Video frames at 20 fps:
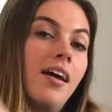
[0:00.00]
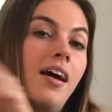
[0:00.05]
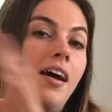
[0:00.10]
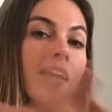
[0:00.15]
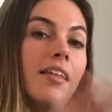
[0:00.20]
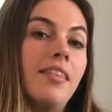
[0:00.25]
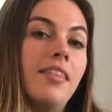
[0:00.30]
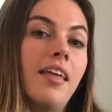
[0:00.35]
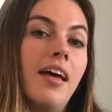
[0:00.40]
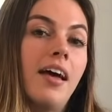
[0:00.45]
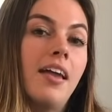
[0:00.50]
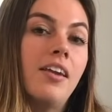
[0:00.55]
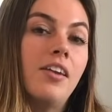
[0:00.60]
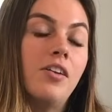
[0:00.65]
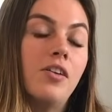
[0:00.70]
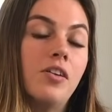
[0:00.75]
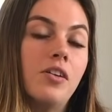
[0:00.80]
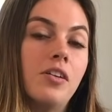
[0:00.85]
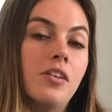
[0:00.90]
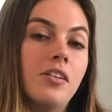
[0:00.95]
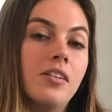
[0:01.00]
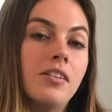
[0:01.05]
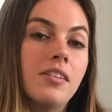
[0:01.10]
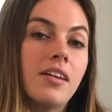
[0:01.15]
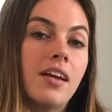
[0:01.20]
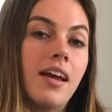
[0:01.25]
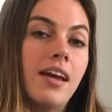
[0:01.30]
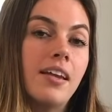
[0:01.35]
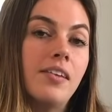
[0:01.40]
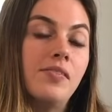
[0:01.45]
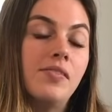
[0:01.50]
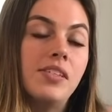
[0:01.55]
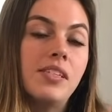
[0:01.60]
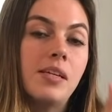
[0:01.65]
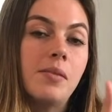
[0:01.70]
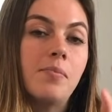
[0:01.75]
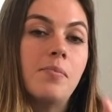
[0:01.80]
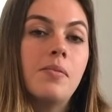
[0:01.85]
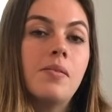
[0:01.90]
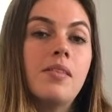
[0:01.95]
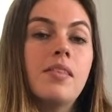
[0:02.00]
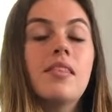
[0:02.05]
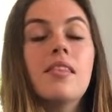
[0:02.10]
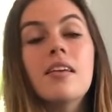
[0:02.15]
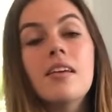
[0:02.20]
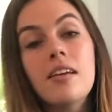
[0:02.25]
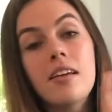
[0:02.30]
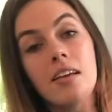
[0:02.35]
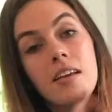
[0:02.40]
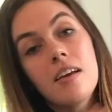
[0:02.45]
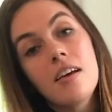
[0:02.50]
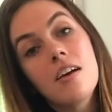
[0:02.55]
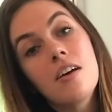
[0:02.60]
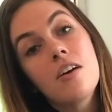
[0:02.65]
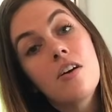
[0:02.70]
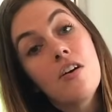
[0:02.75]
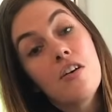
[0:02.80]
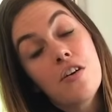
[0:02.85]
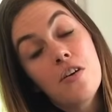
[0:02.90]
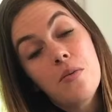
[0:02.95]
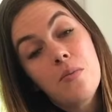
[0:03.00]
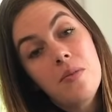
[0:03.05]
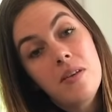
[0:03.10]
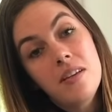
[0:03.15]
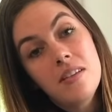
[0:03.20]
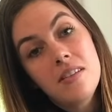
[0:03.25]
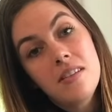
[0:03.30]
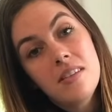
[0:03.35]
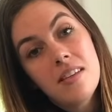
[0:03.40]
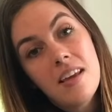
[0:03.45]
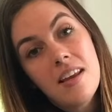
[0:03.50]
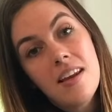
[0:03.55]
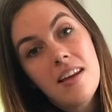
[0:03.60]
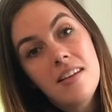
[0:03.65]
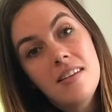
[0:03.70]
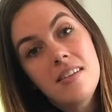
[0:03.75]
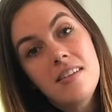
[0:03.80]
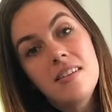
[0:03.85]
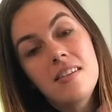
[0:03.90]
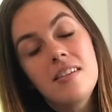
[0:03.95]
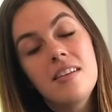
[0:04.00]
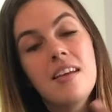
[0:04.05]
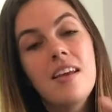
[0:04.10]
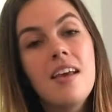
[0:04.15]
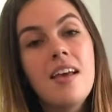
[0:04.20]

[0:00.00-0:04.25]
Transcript: and then you'll kind of dip the cocoa beans in it